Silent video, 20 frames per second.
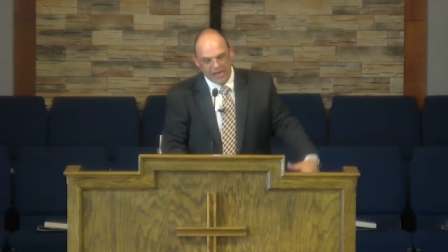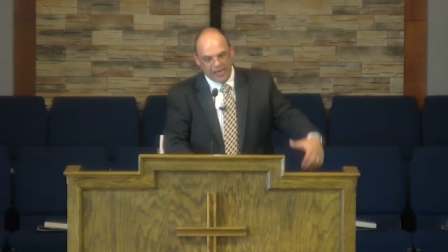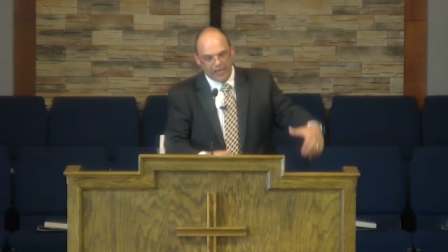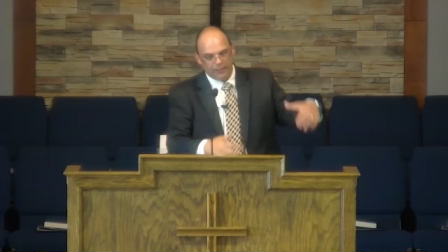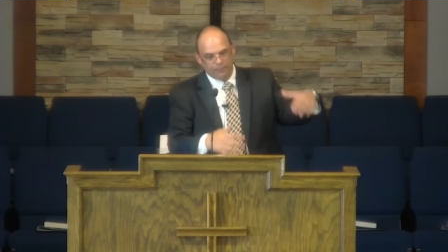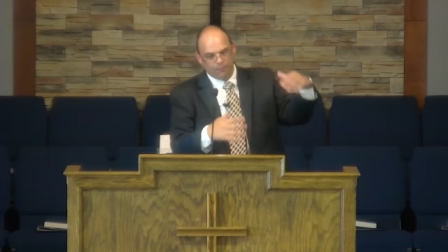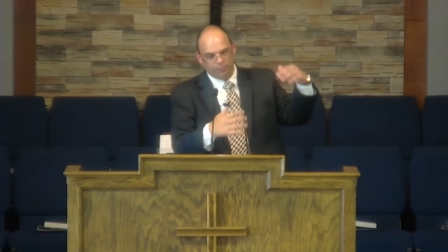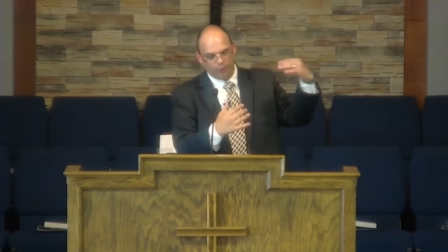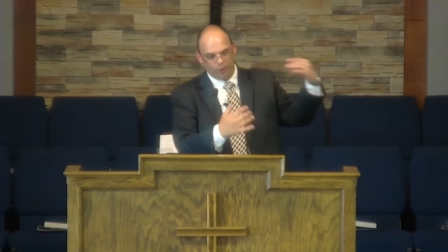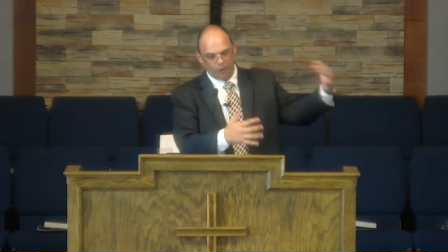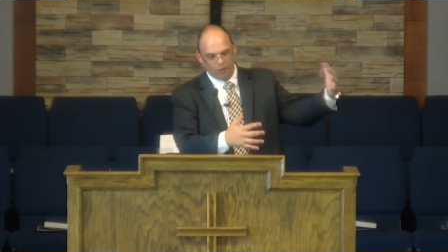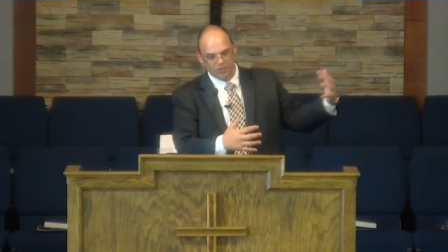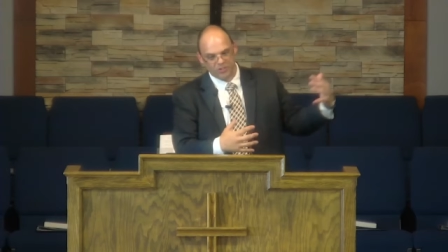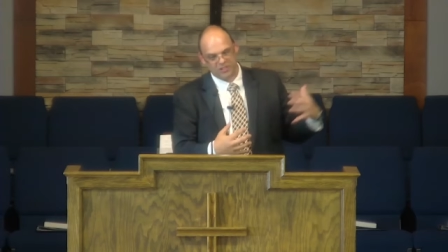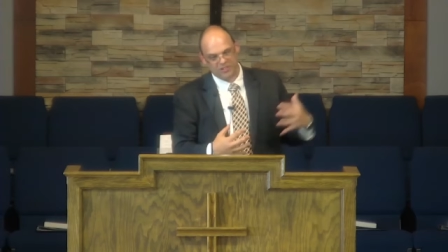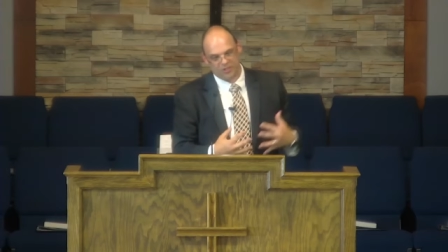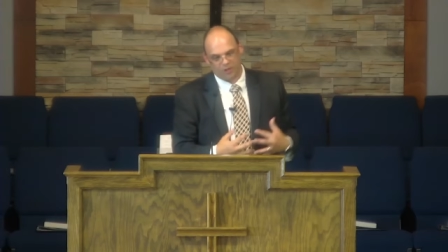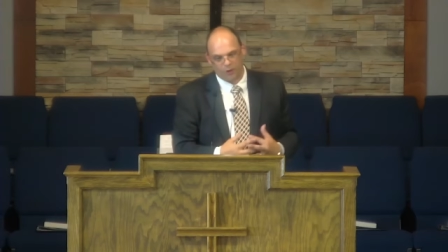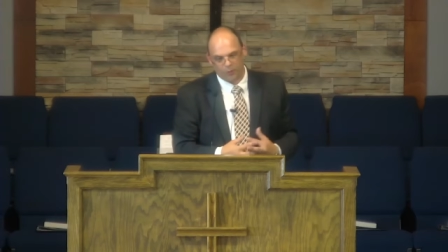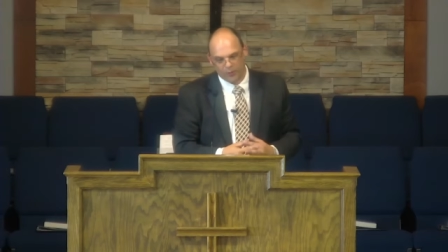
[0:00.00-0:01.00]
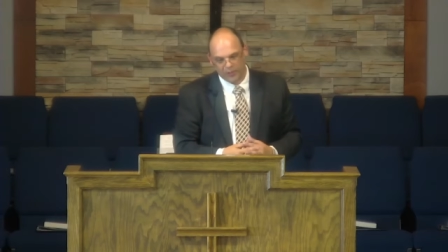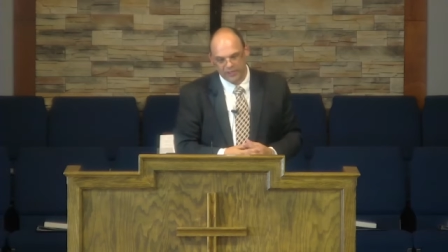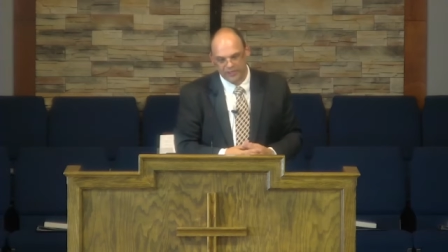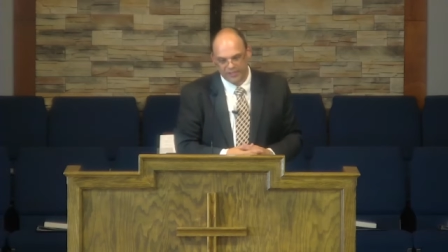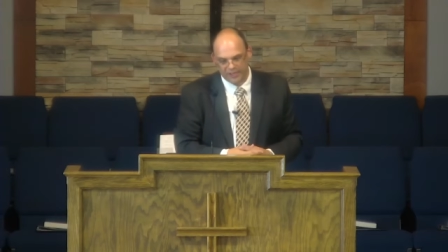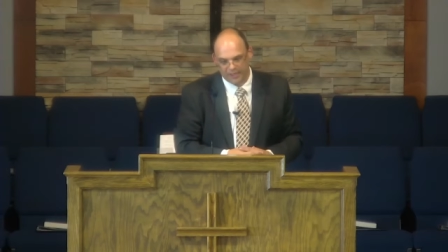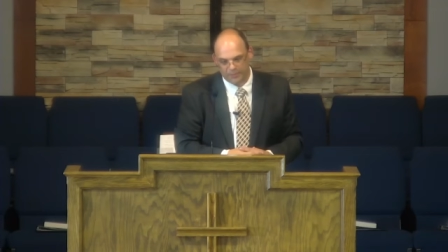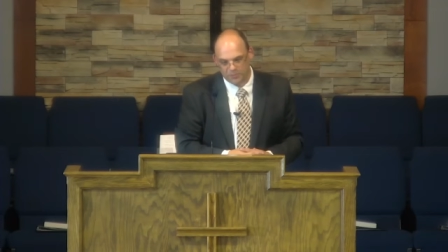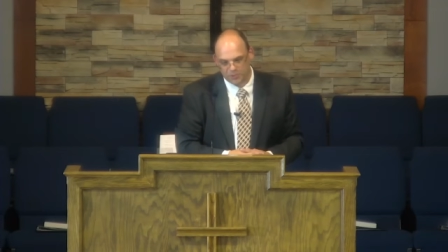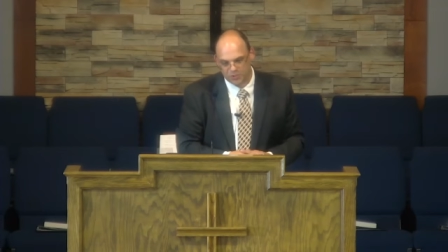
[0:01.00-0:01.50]
and purchased our
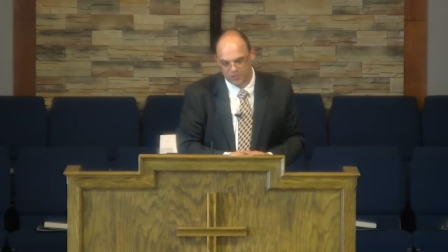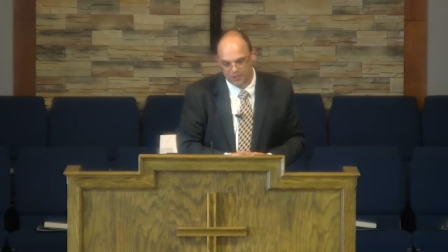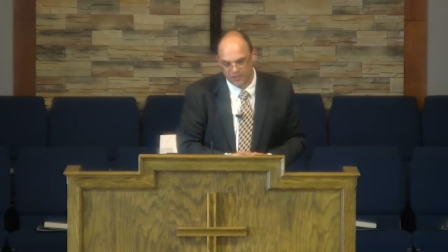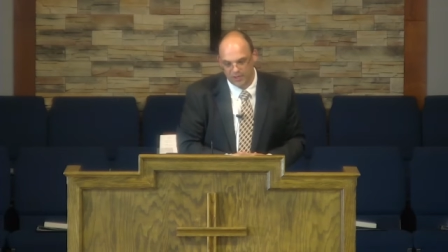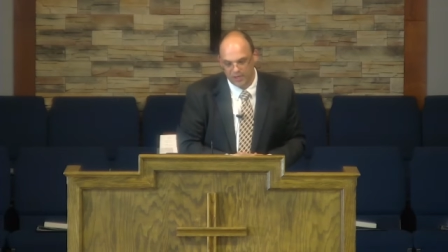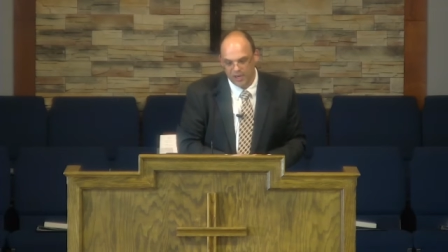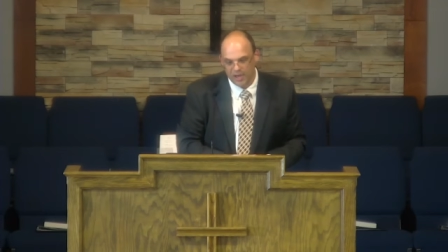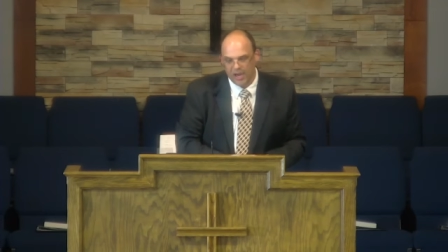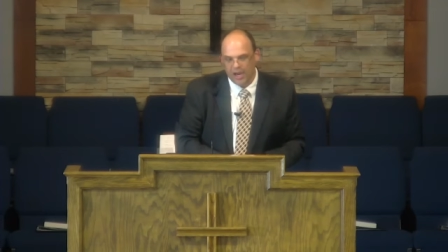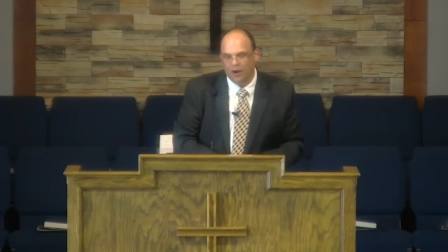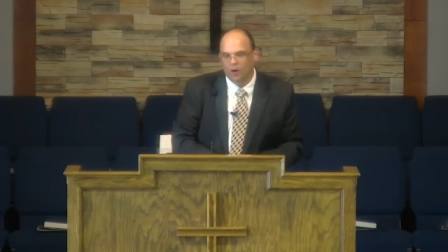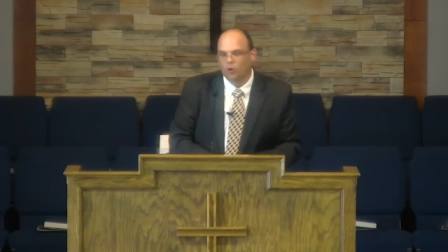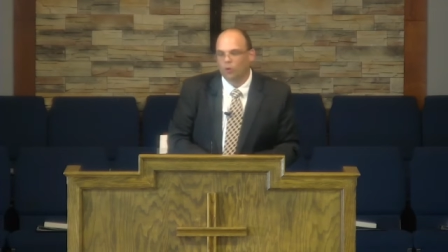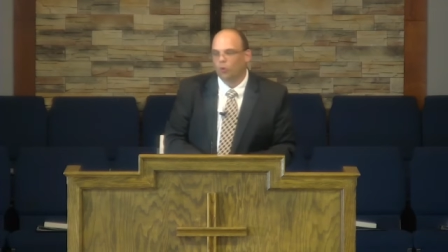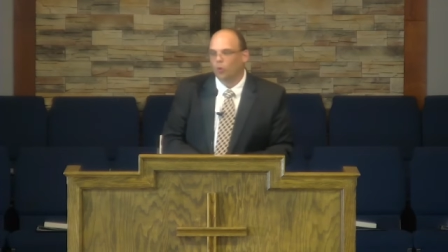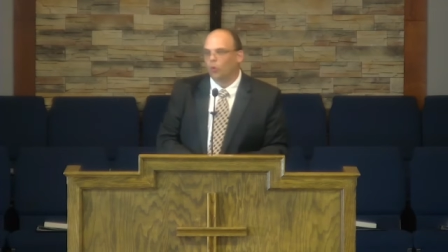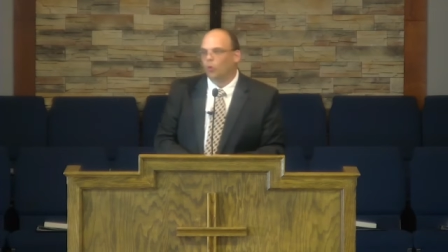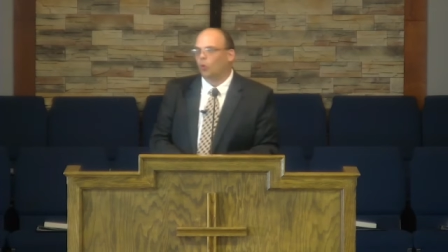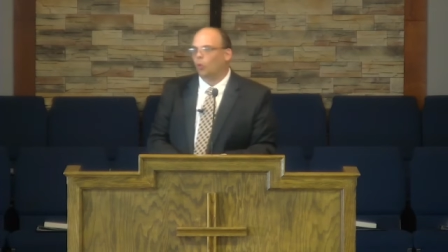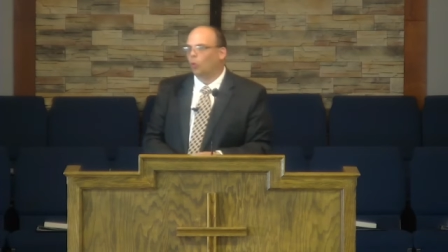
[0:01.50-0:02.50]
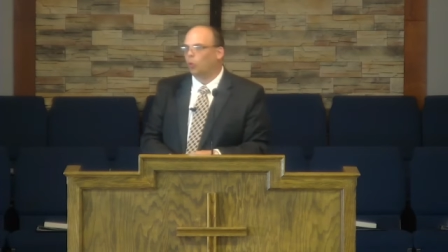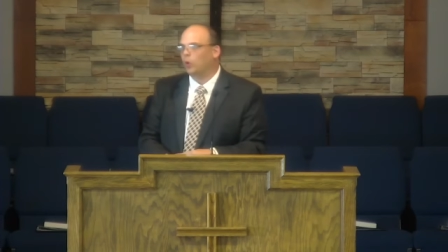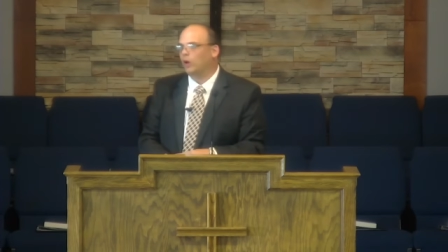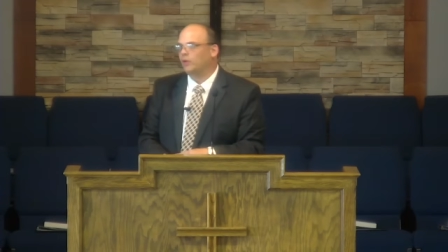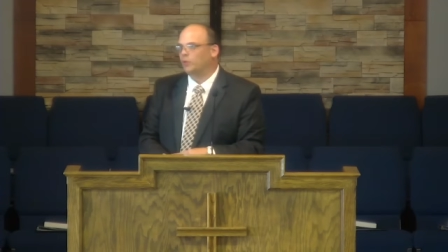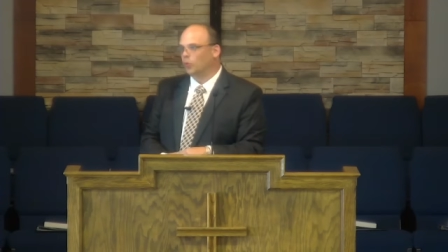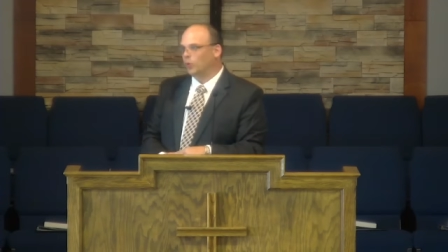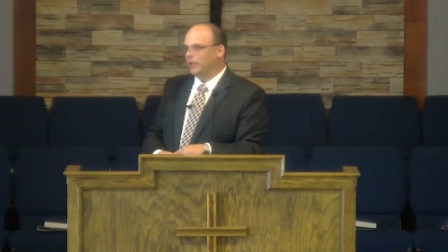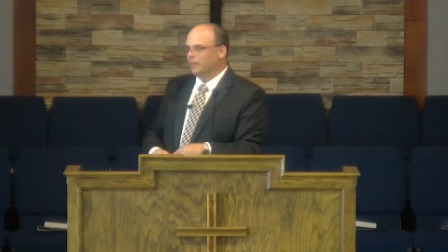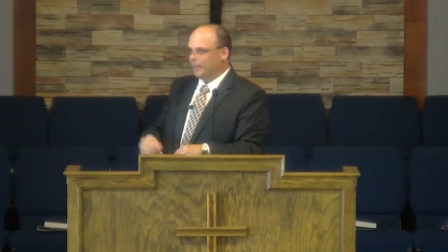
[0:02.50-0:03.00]
redemption,
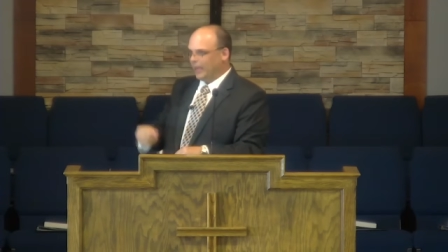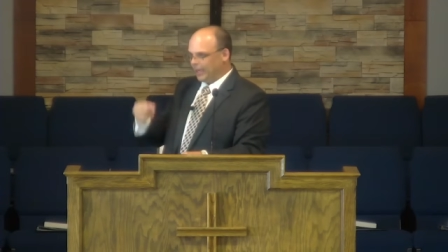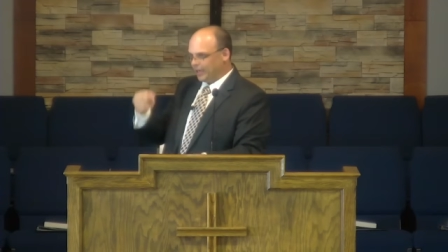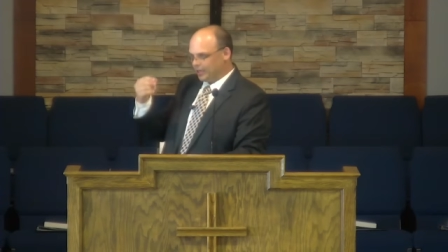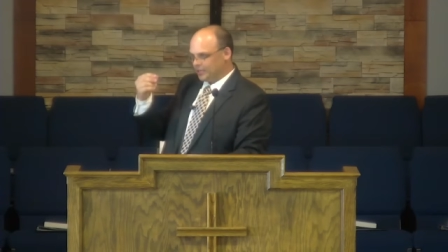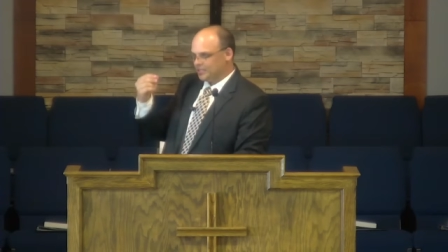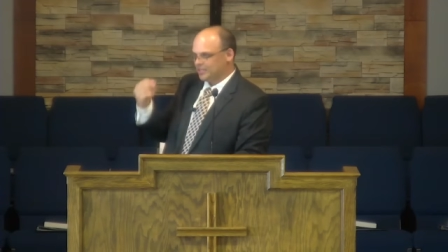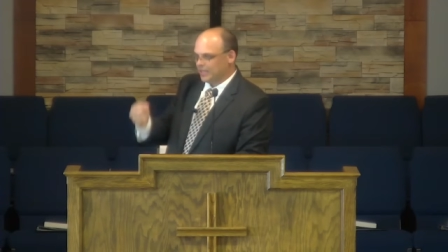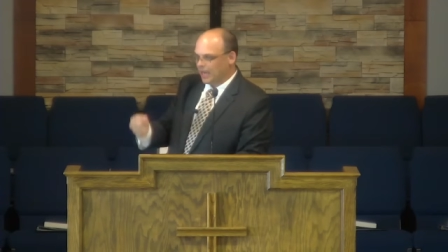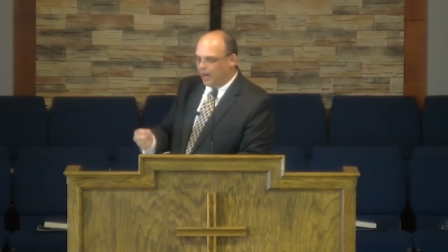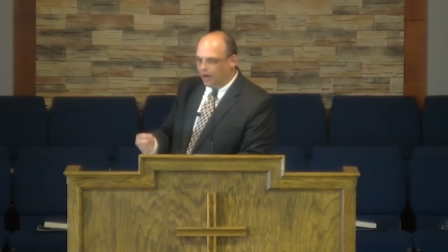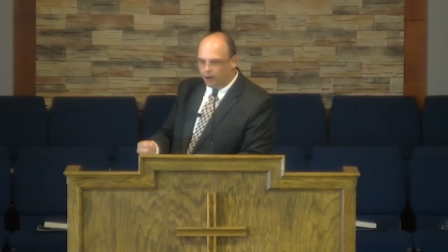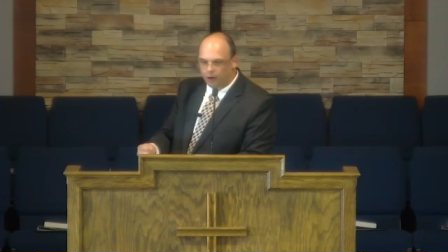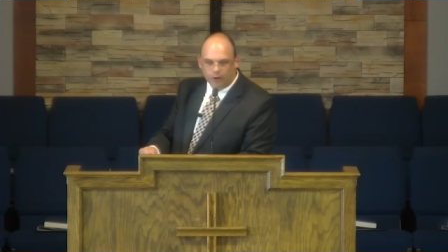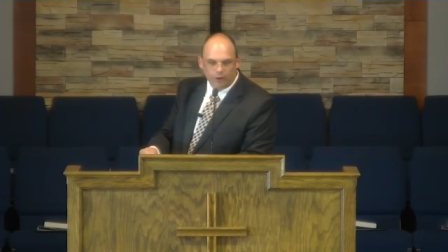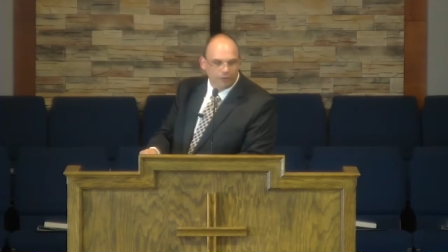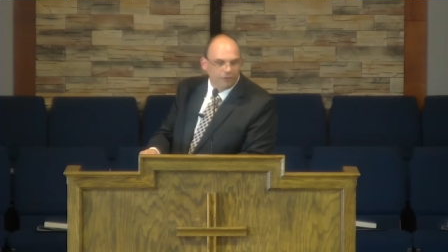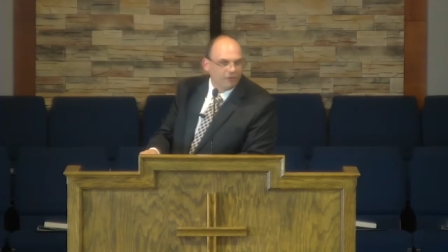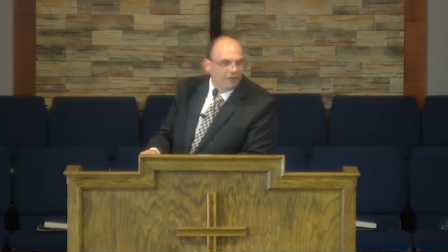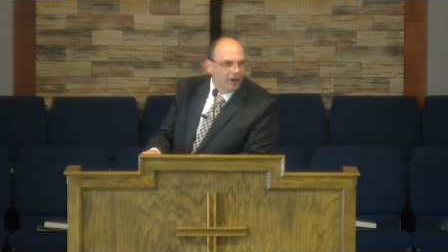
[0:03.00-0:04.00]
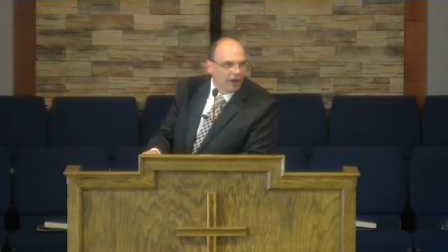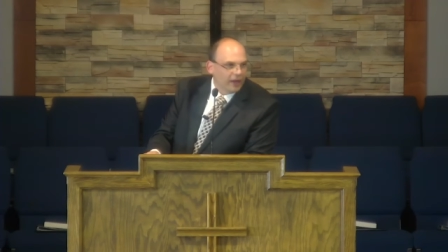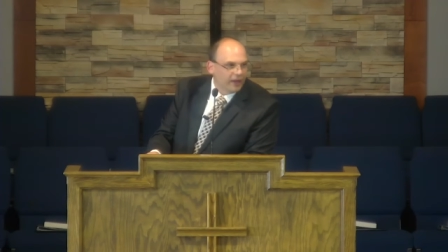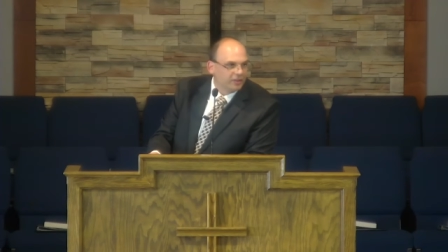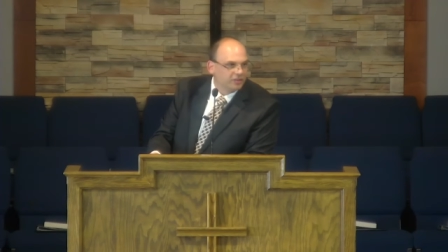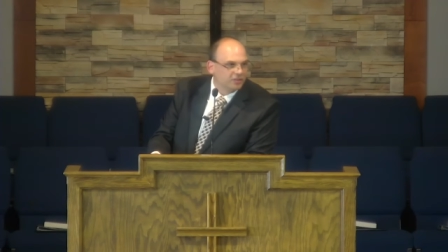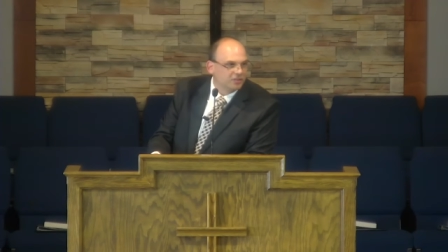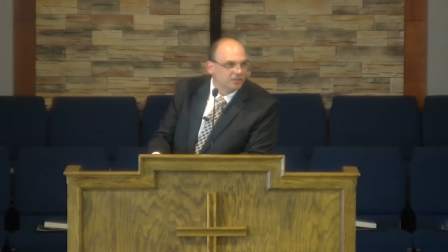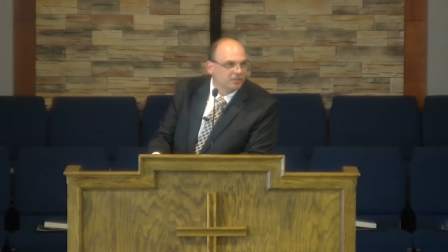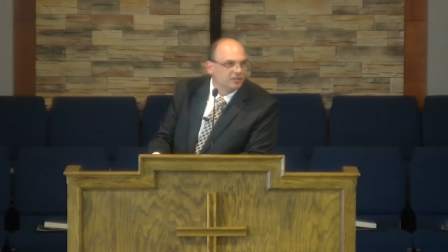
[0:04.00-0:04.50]
when we make a
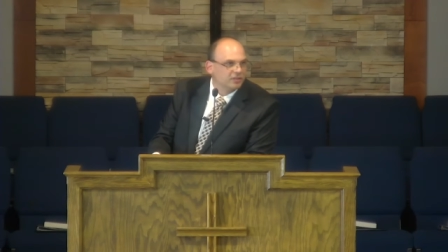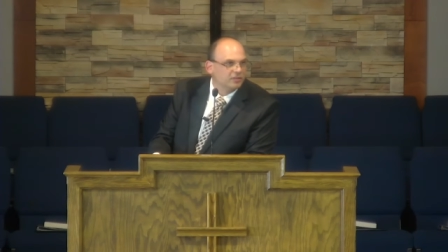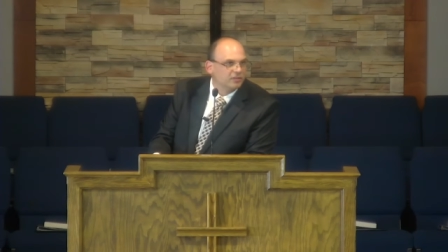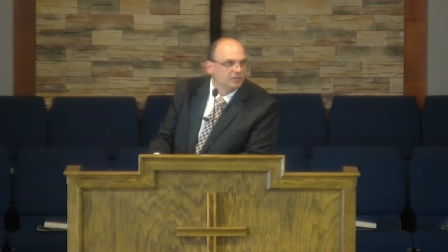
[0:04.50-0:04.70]
sacrifice,